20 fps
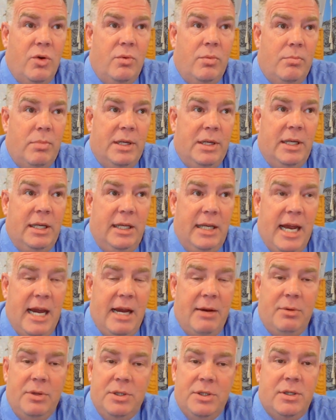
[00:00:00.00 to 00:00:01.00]
but yeah,
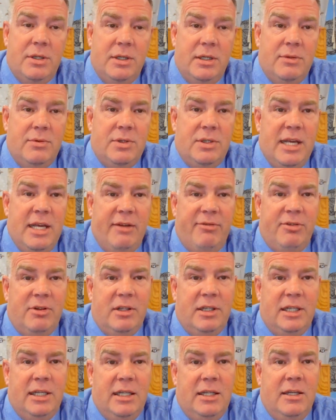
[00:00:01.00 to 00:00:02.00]
it was
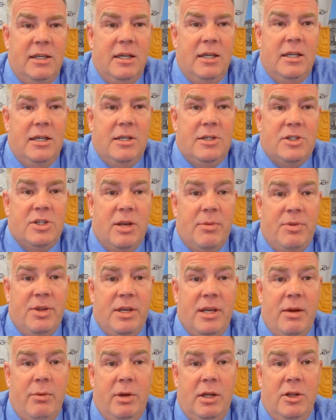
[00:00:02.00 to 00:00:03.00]
definitely something
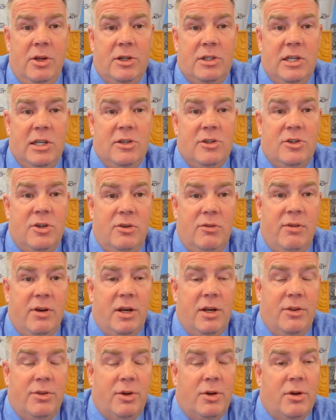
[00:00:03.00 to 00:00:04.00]
that we looked into
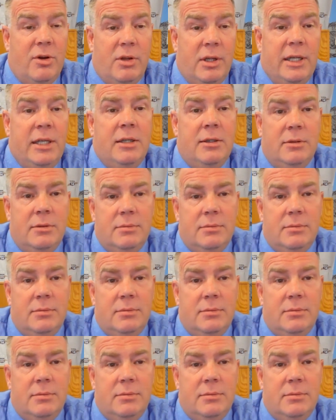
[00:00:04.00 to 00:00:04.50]
very thoroughly.